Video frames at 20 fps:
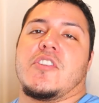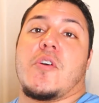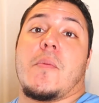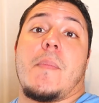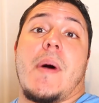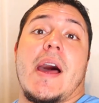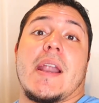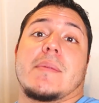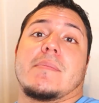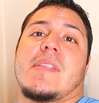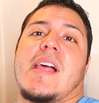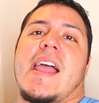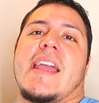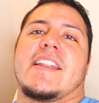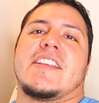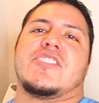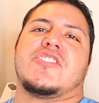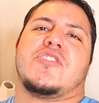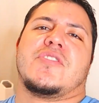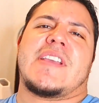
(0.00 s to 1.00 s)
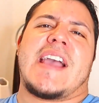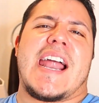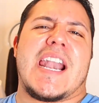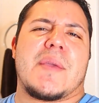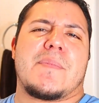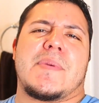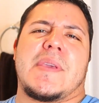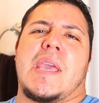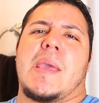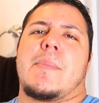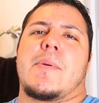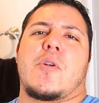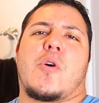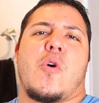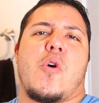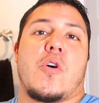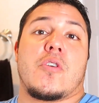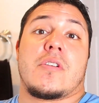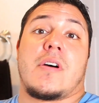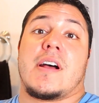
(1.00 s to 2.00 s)
You know, bottom line is you gotta be able
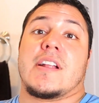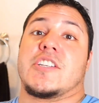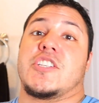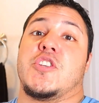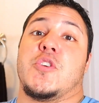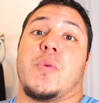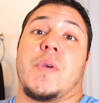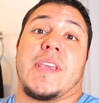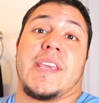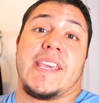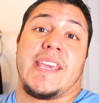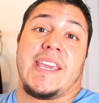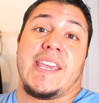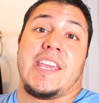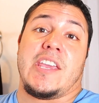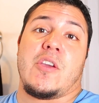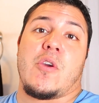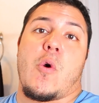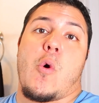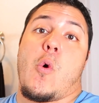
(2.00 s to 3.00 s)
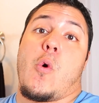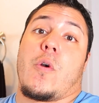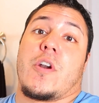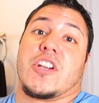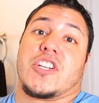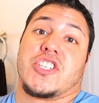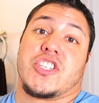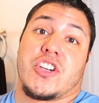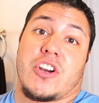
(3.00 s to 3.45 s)
to hold on to a gi or a